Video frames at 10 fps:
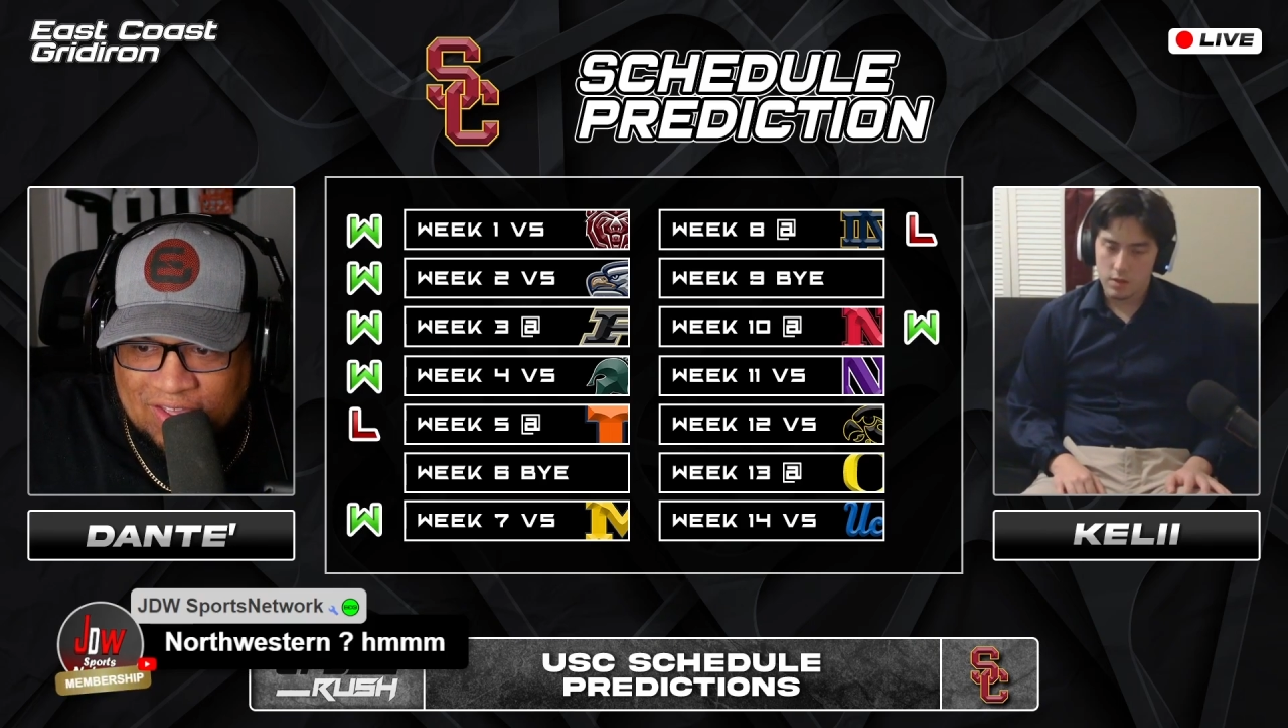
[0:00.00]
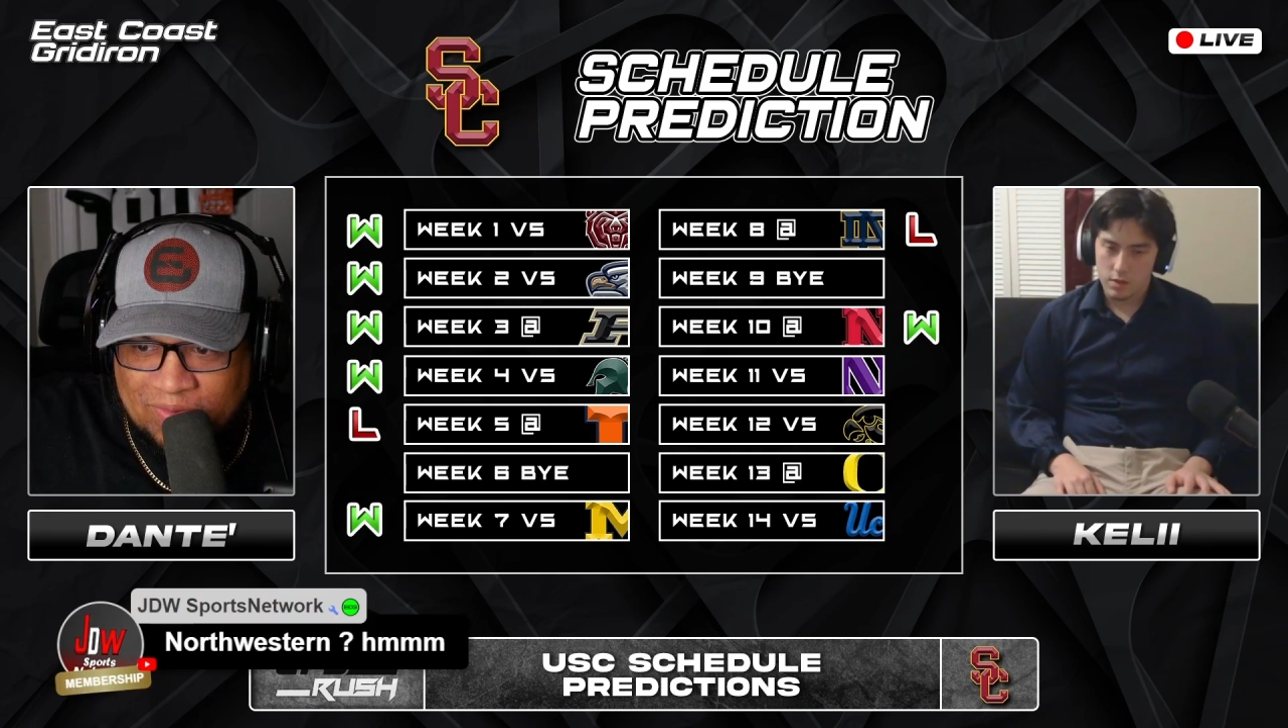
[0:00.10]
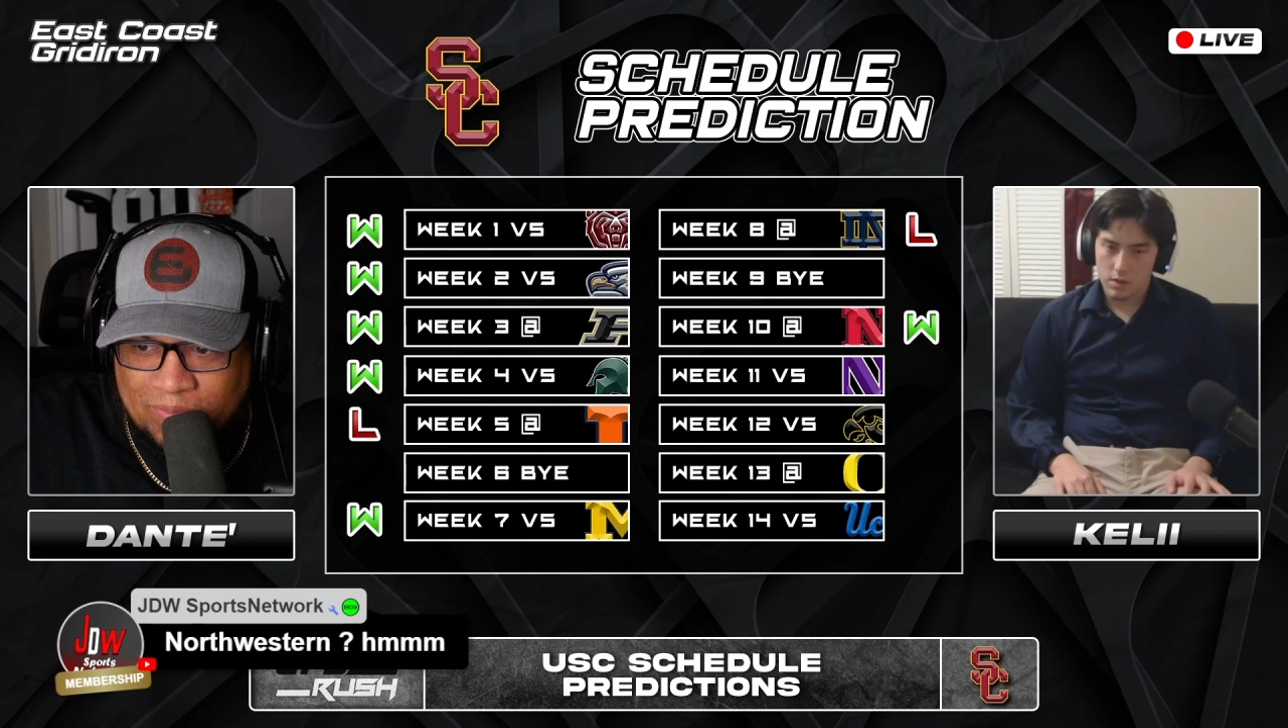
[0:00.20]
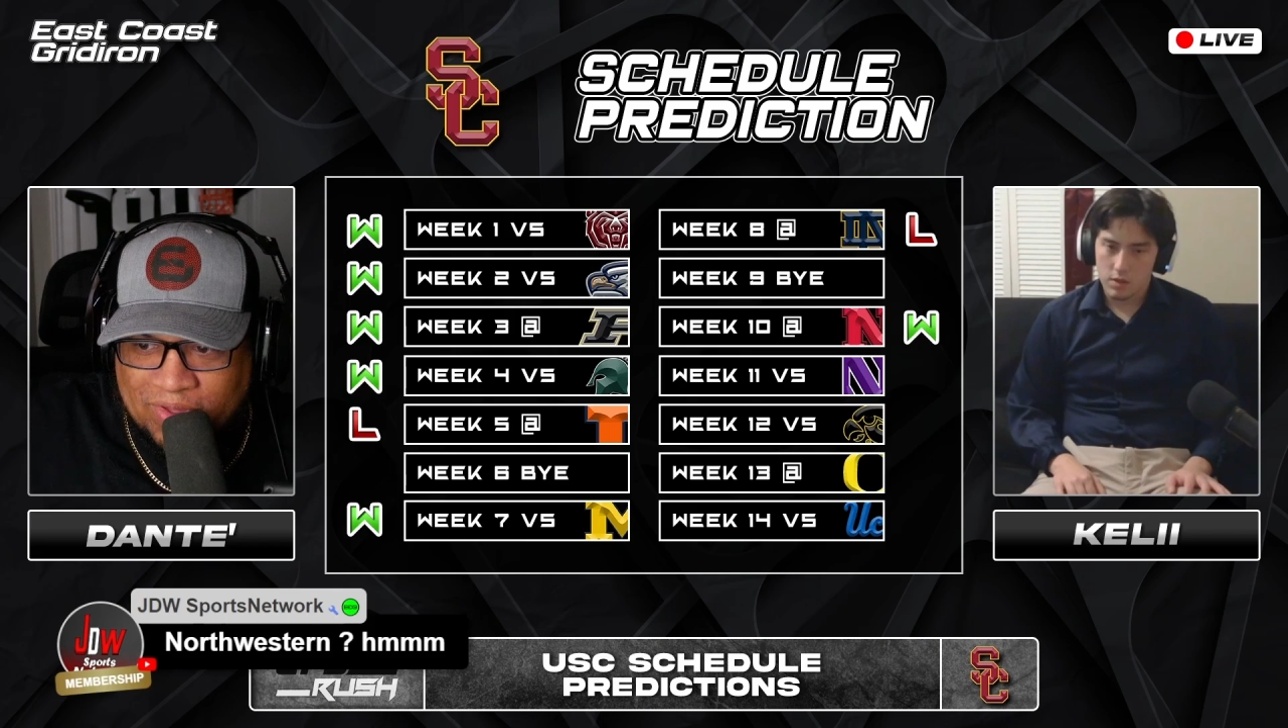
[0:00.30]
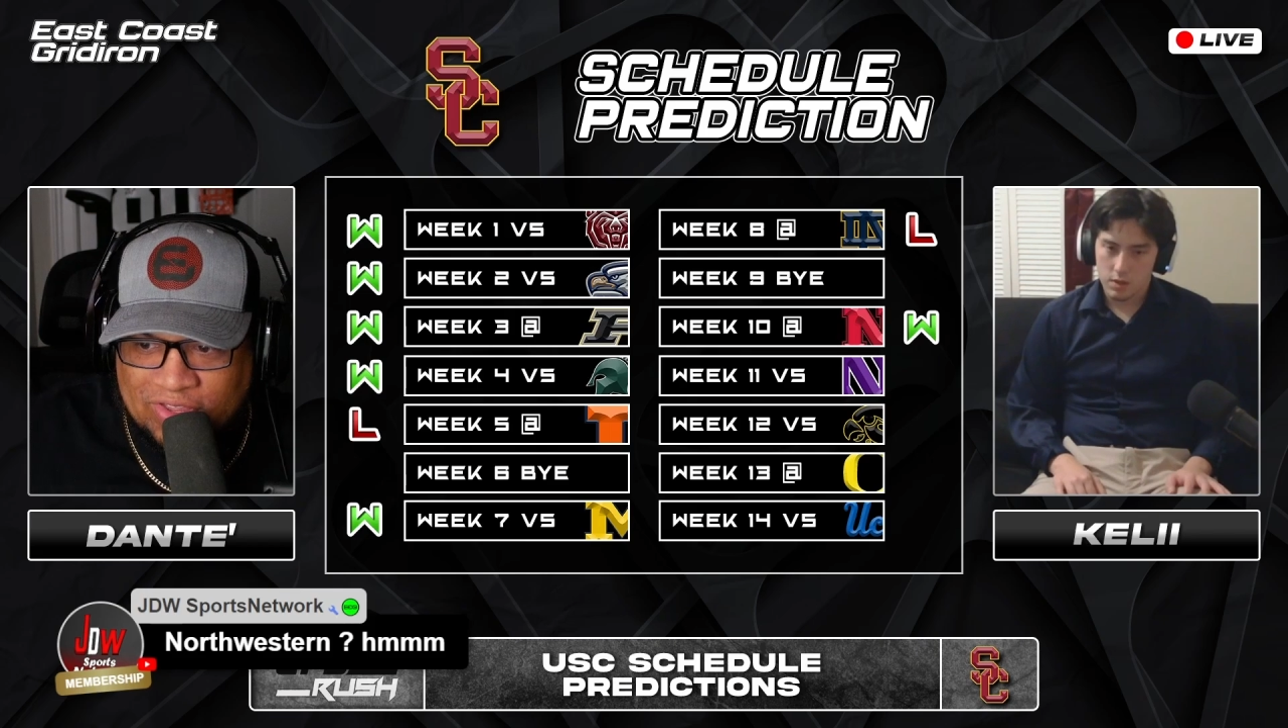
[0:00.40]

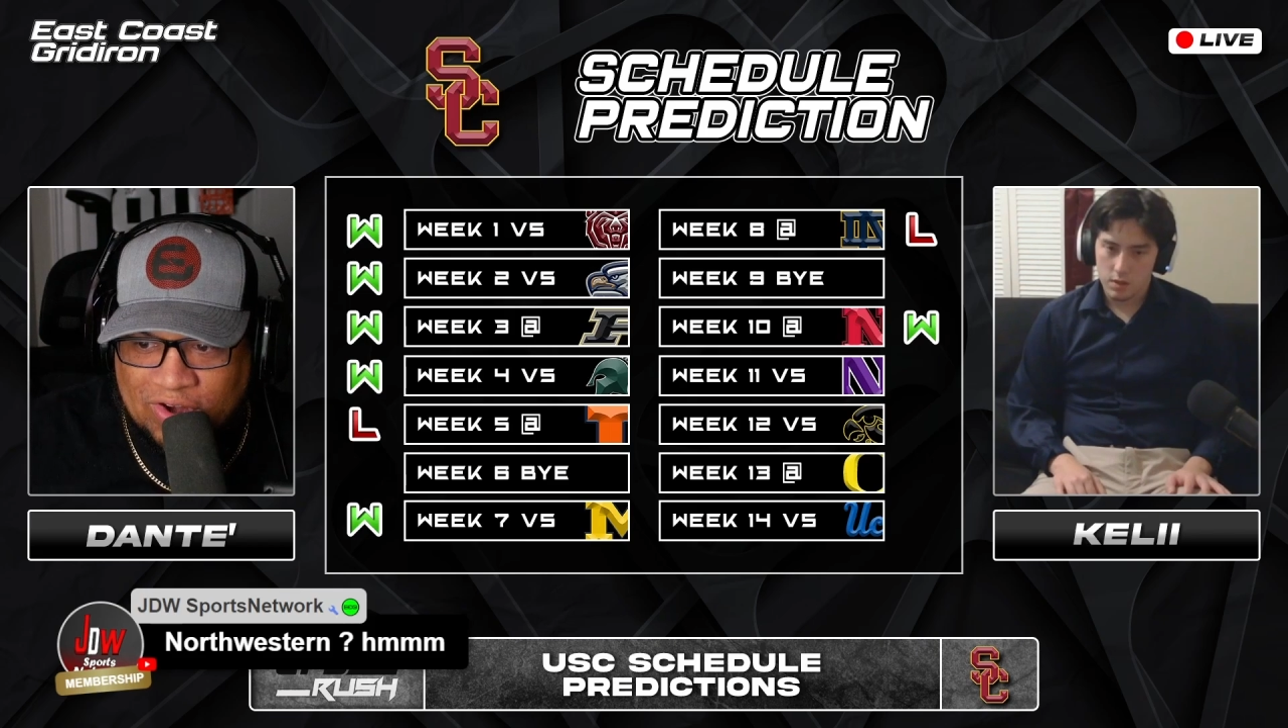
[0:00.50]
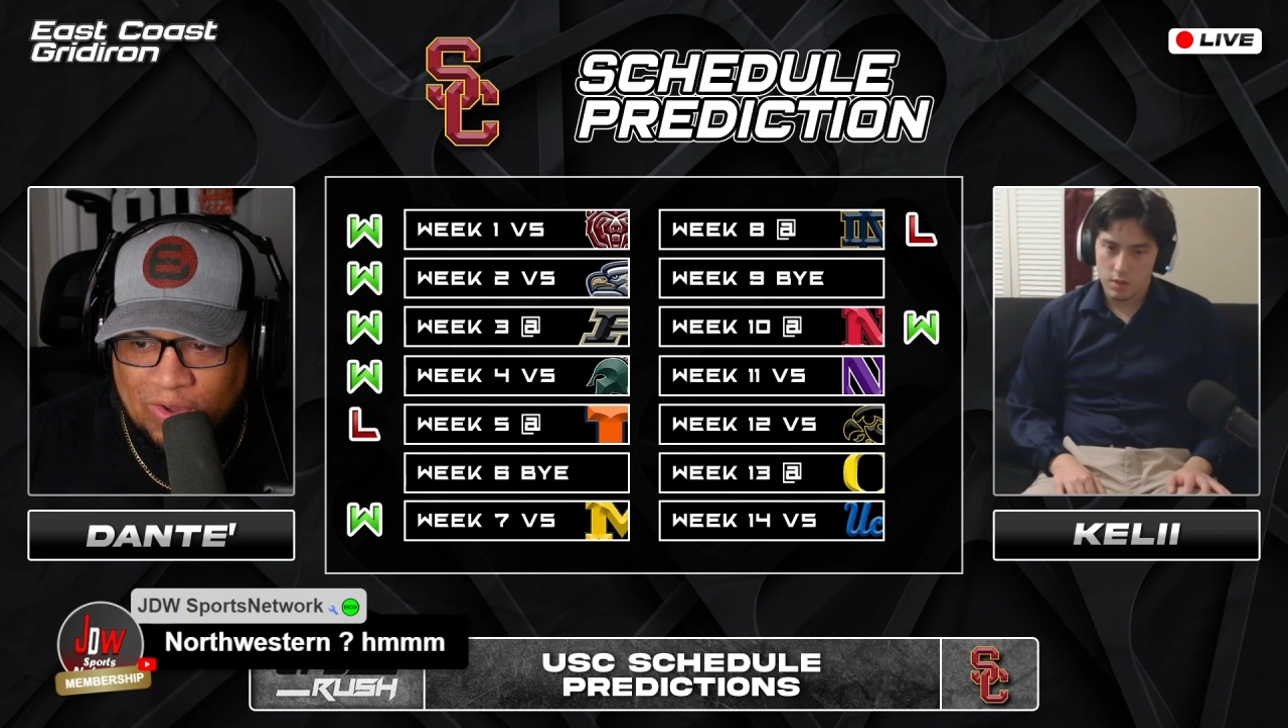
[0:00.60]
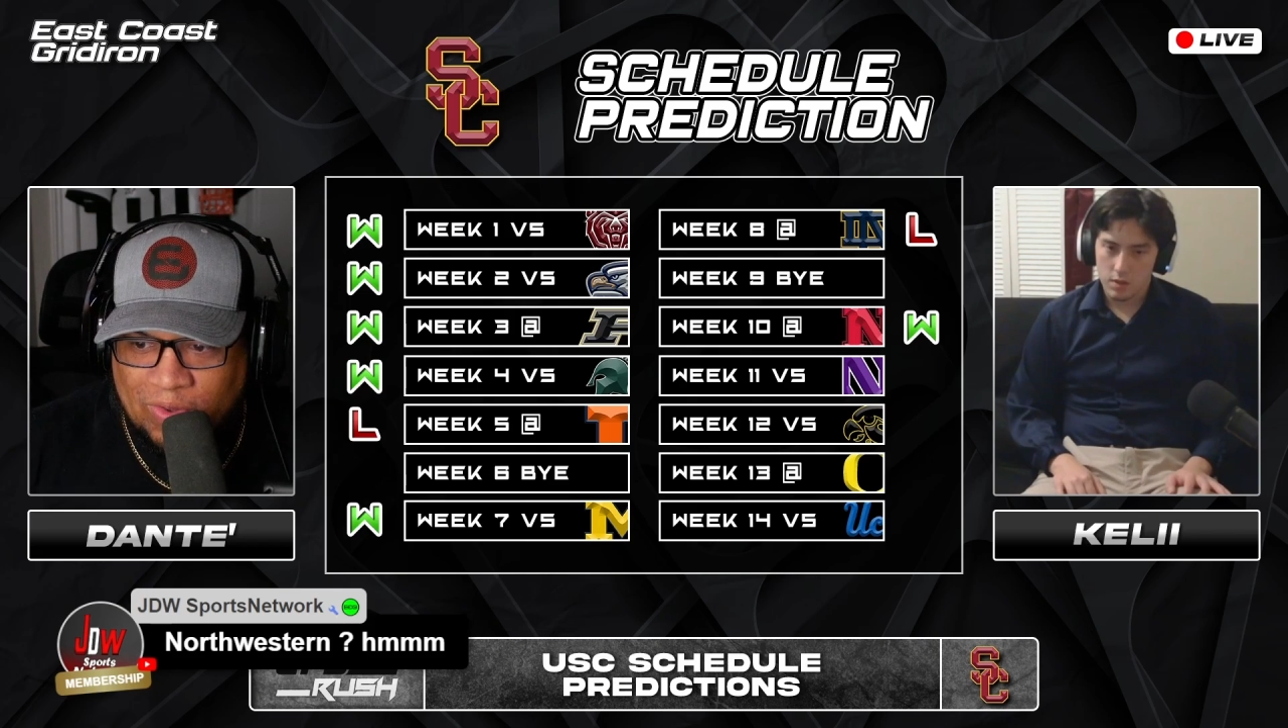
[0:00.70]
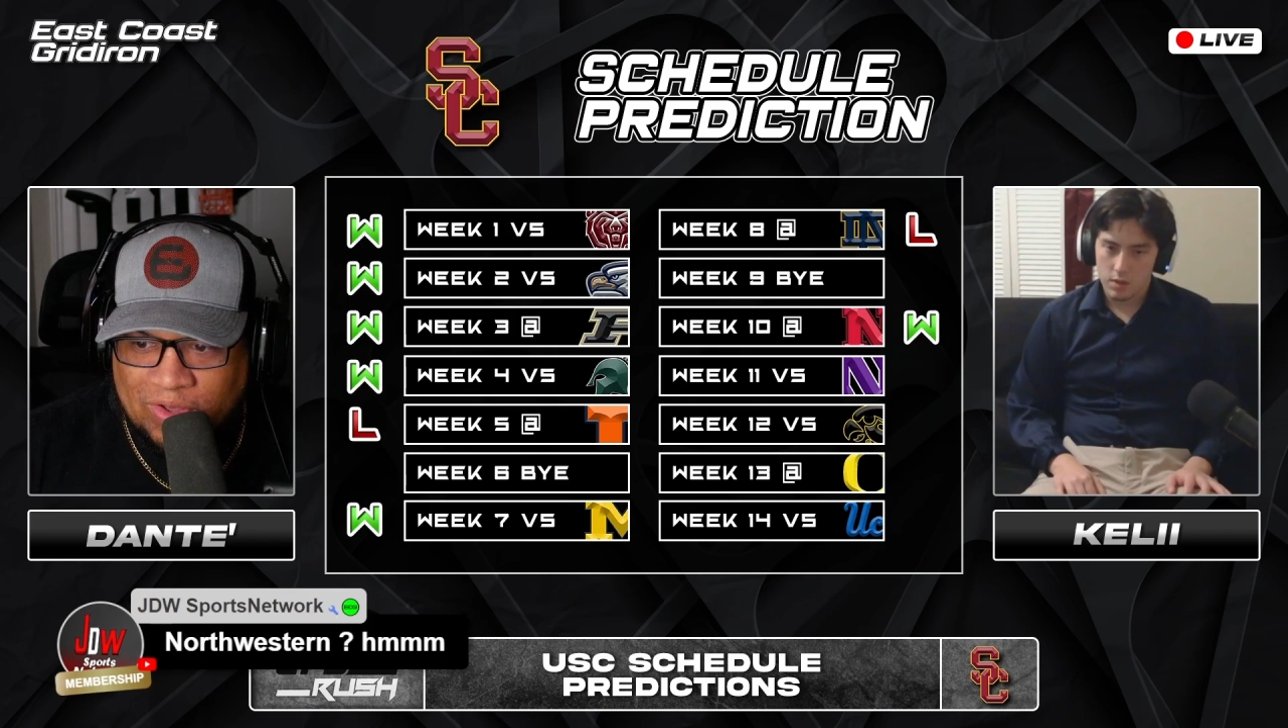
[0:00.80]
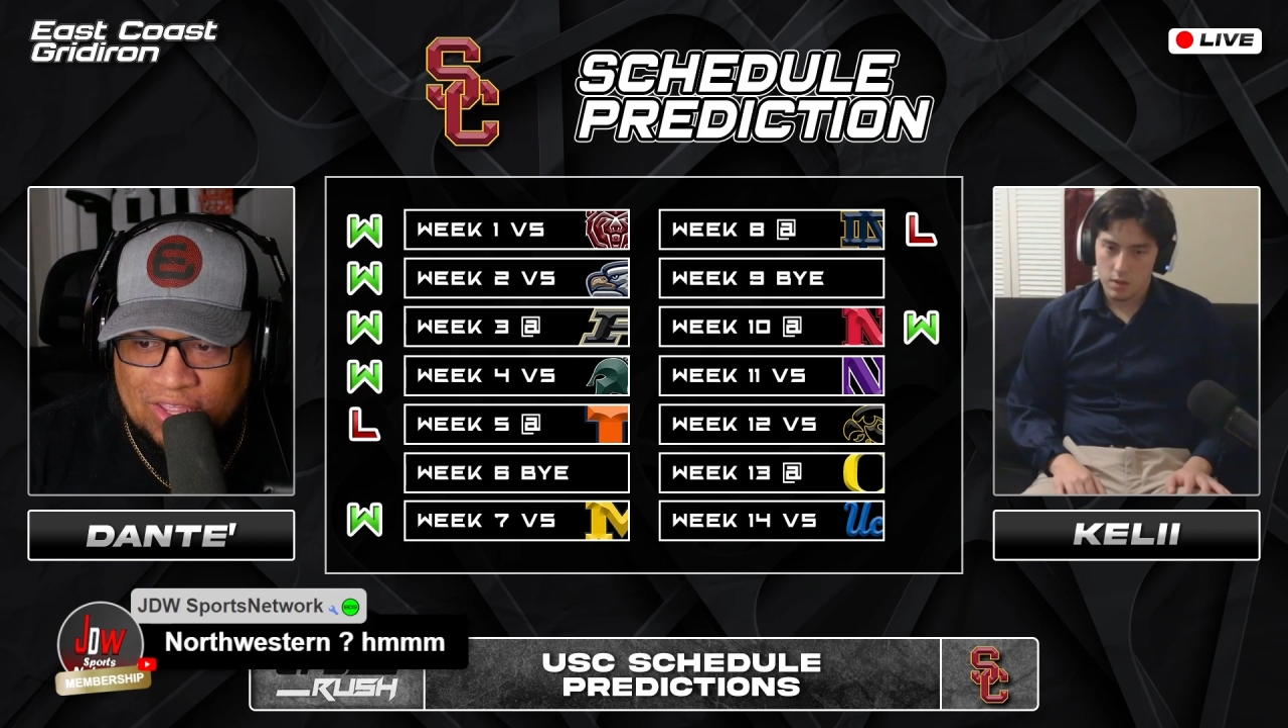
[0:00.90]
But they're
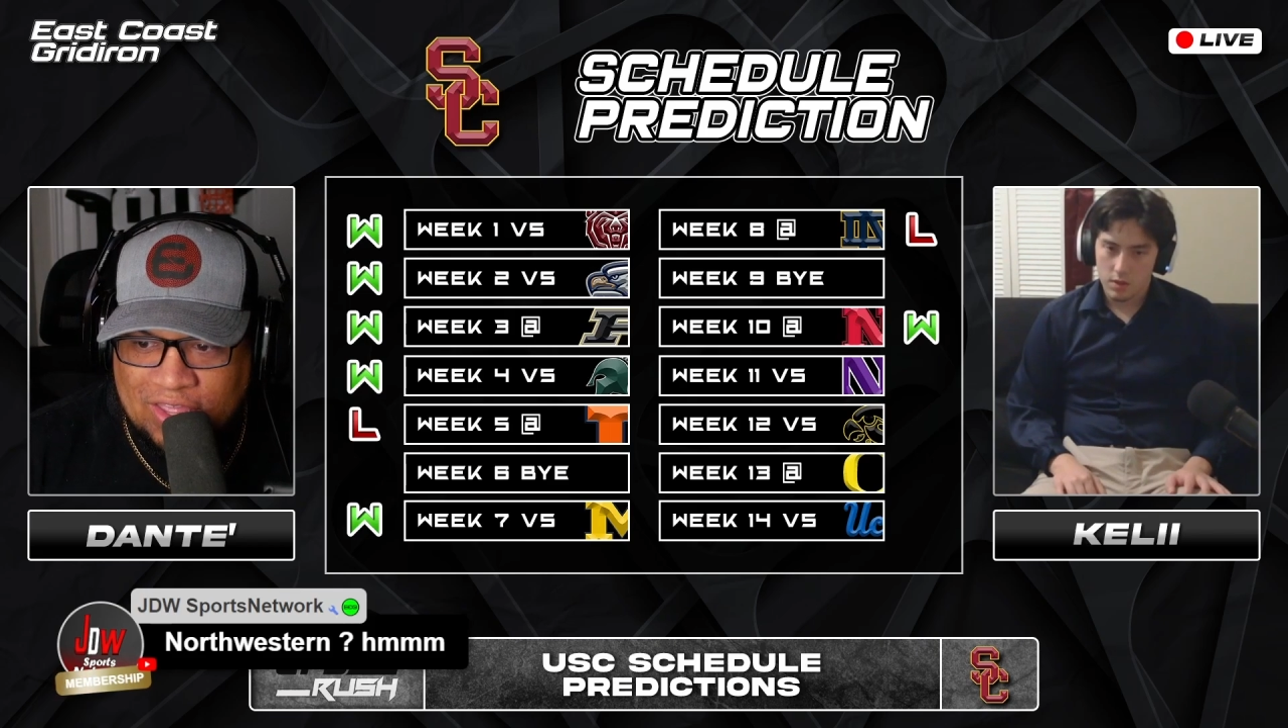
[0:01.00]
only